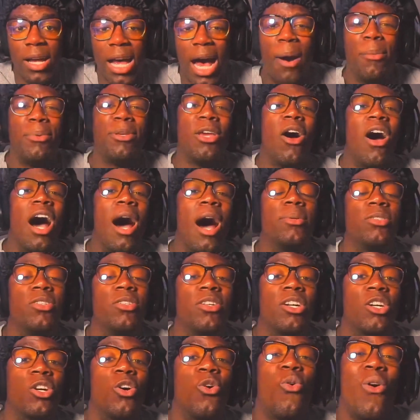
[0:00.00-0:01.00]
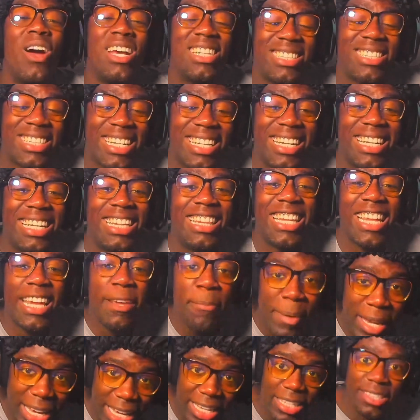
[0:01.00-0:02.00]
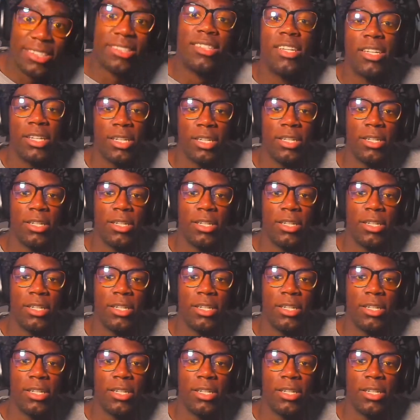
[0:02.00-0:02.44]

I was on a question limit.